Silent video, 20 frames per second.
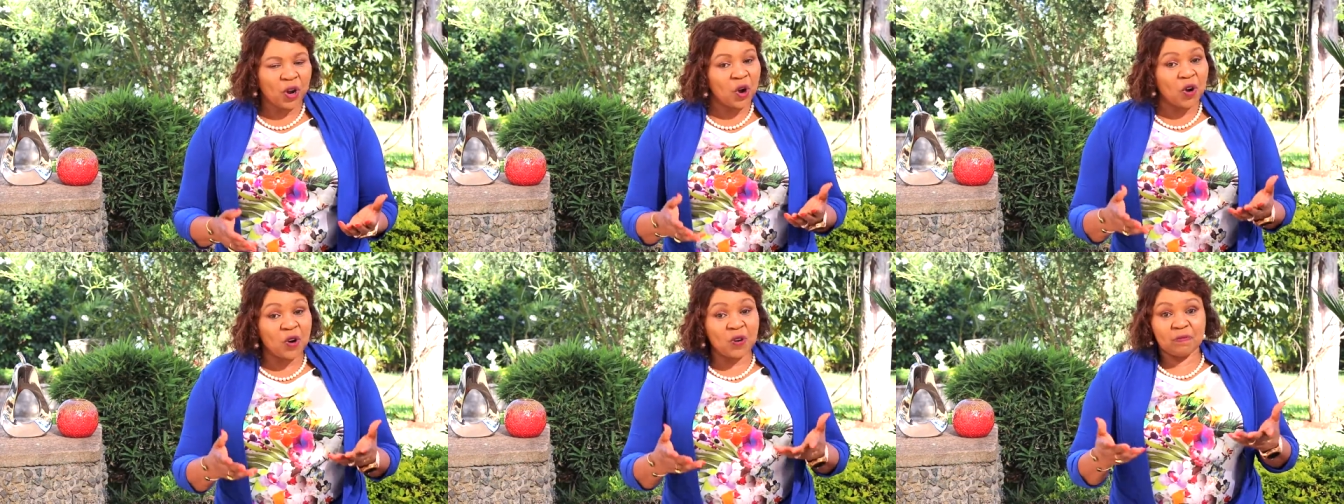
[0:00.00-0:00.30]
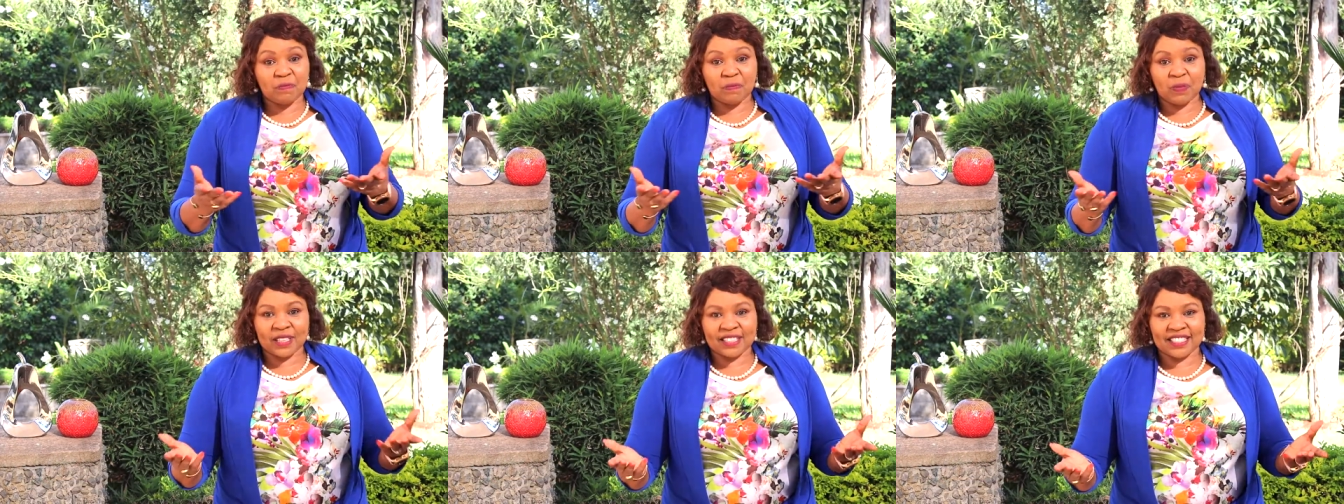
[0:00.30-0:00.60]
or
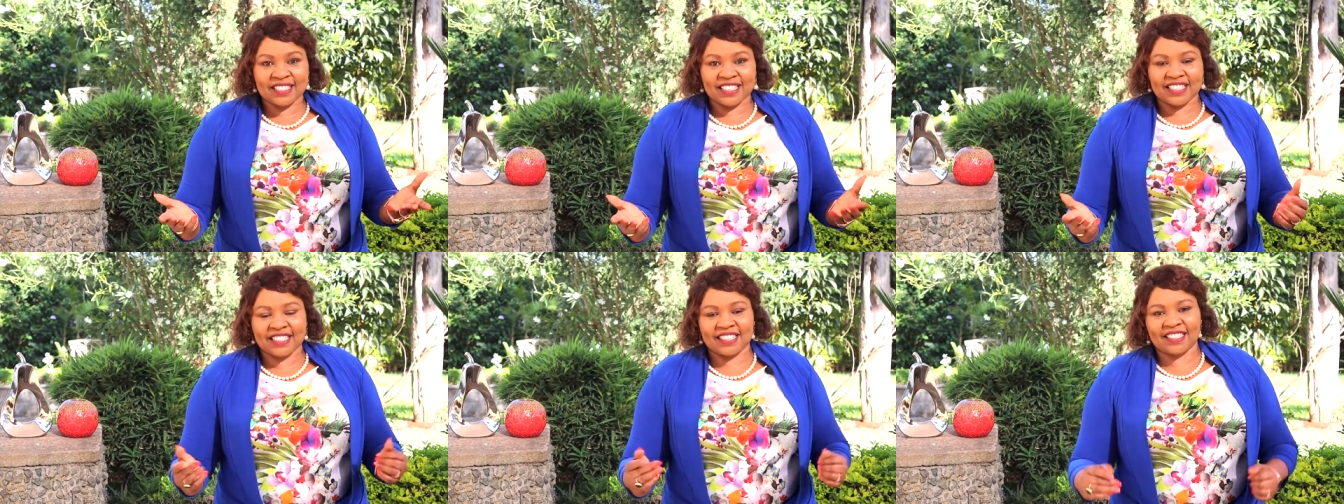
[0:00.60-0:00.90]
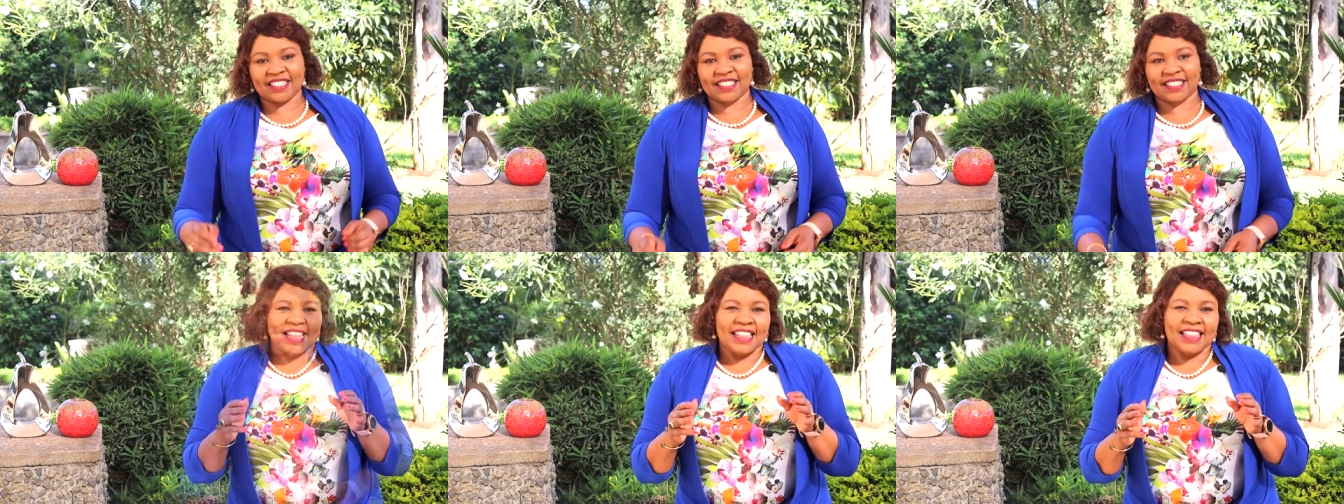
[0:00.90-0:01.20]

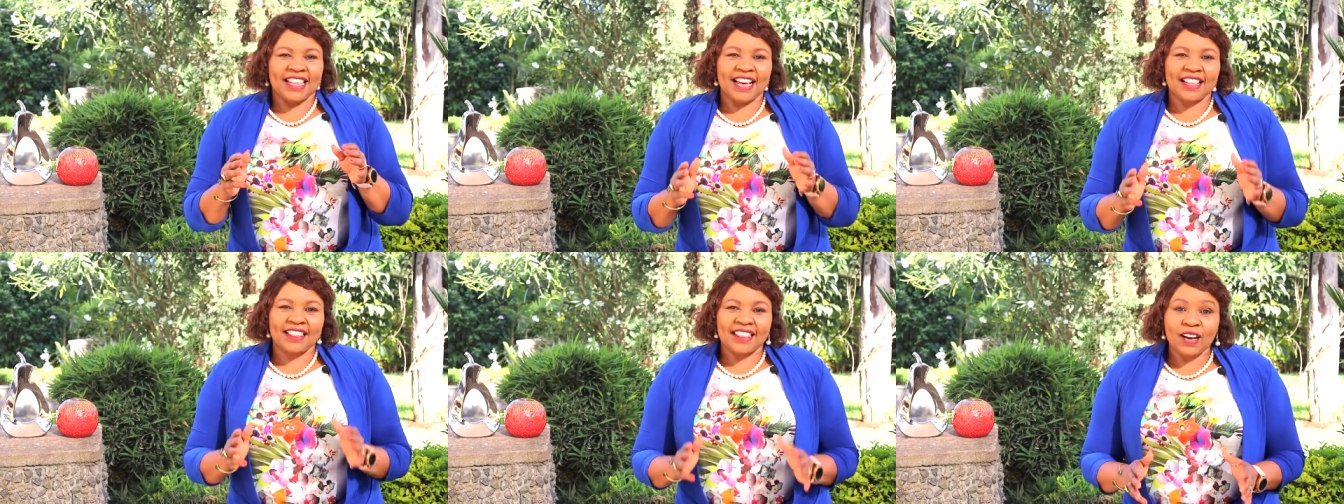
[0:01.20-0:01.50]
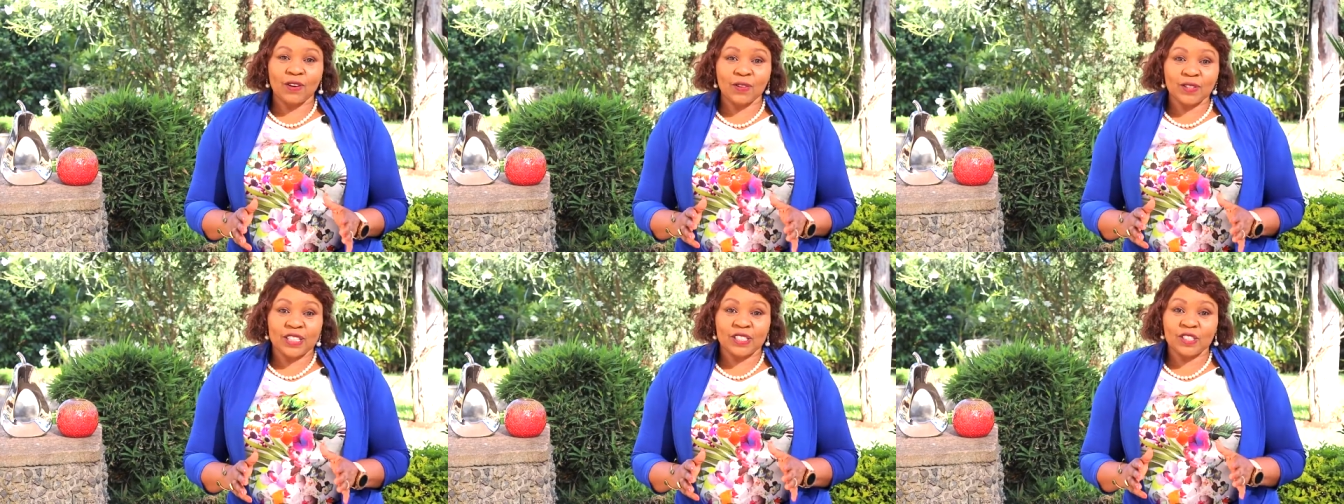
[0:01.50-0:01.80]
business. There are
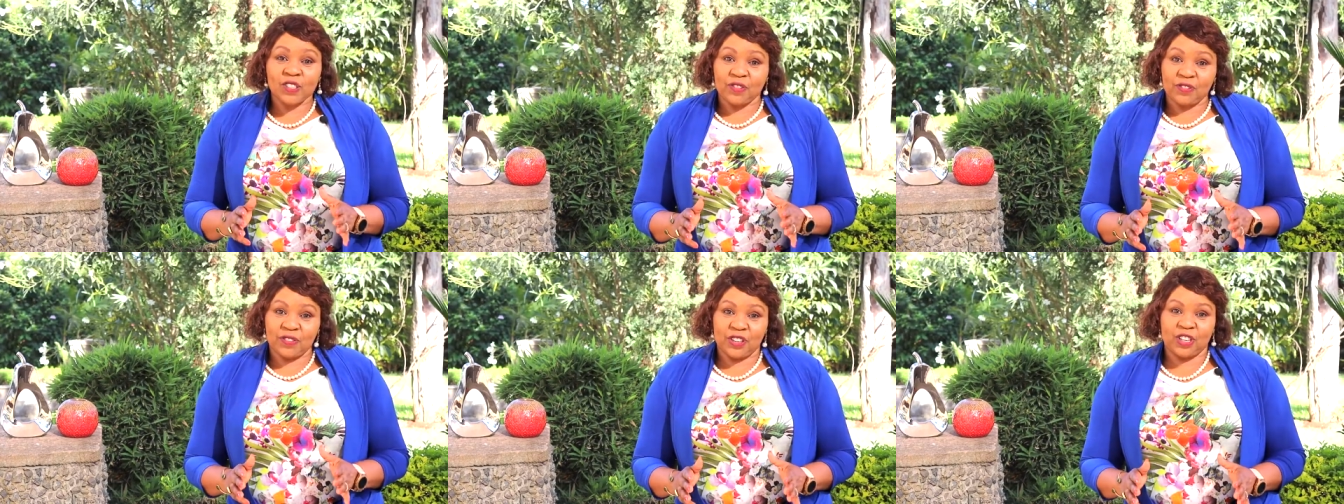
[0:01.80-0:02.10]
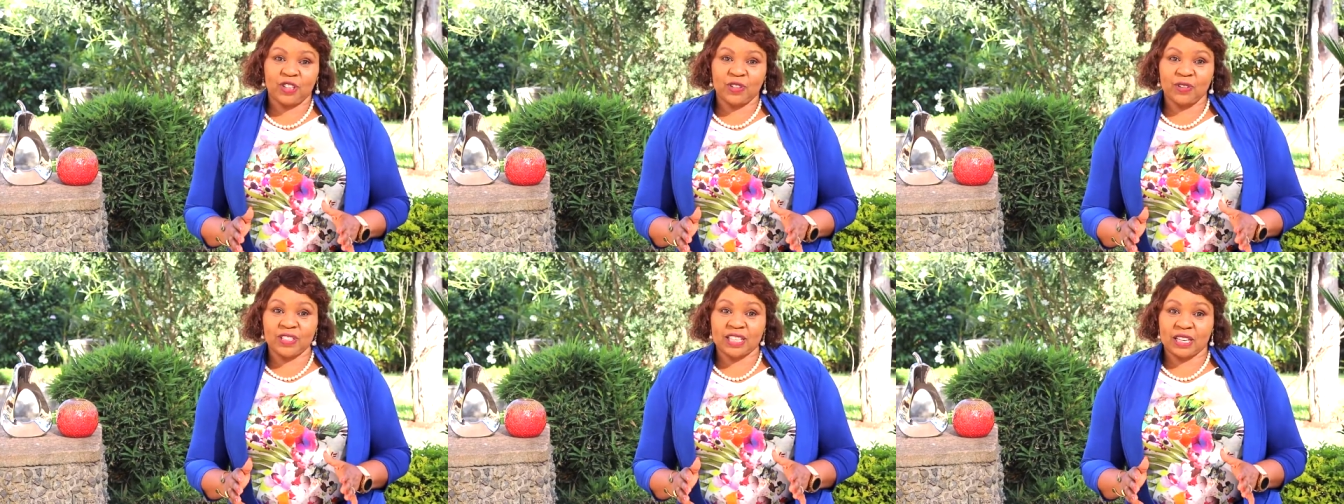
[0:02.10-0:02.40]
thousands of
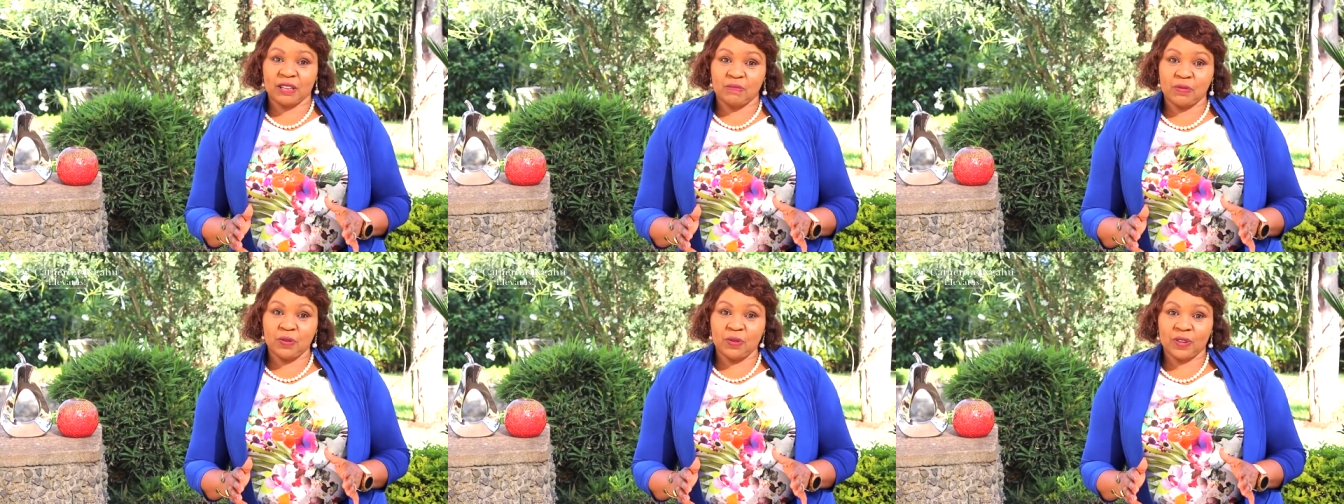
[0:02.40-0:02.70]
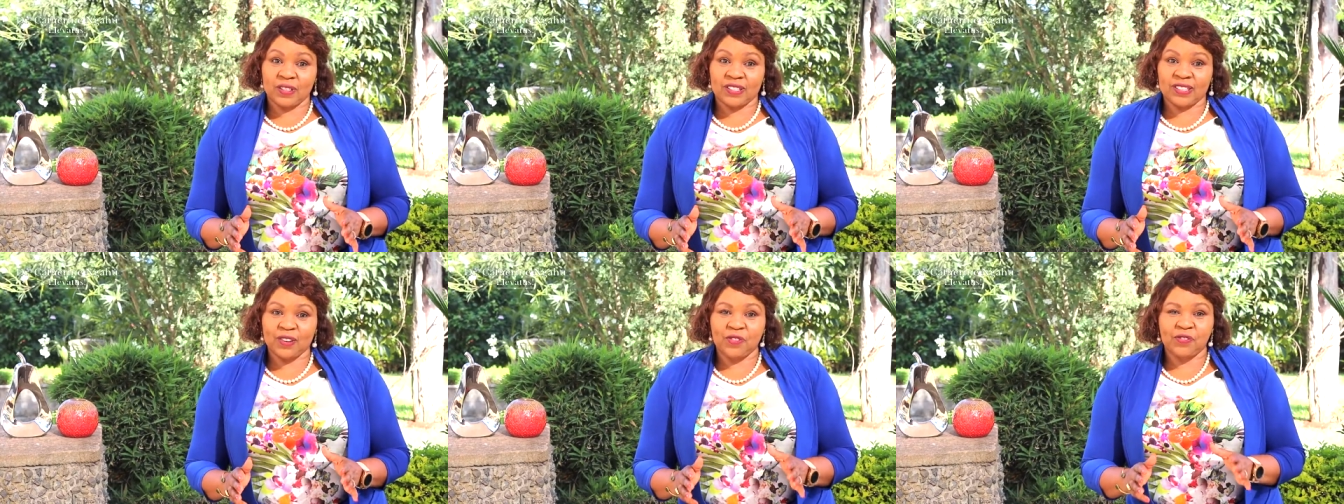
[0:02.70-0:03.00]
videos and
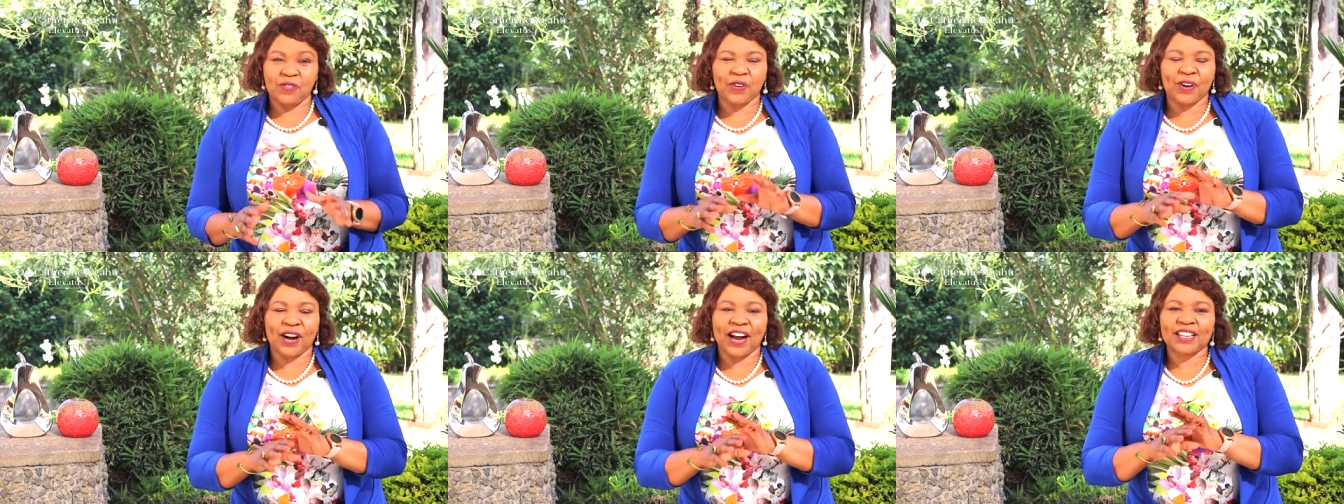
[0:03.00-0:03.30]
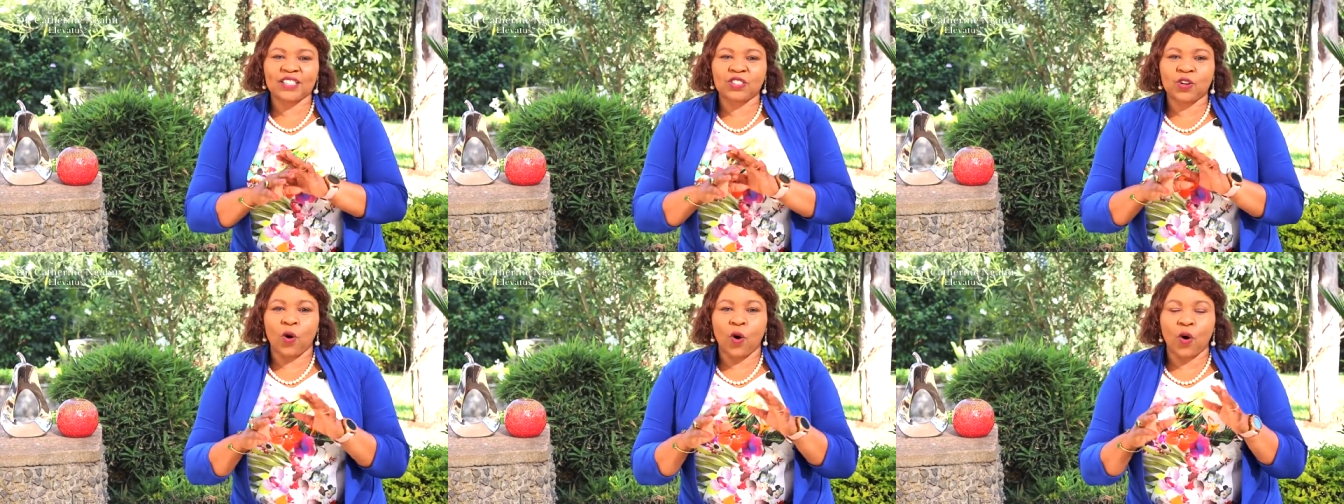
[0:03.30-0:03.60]
books focused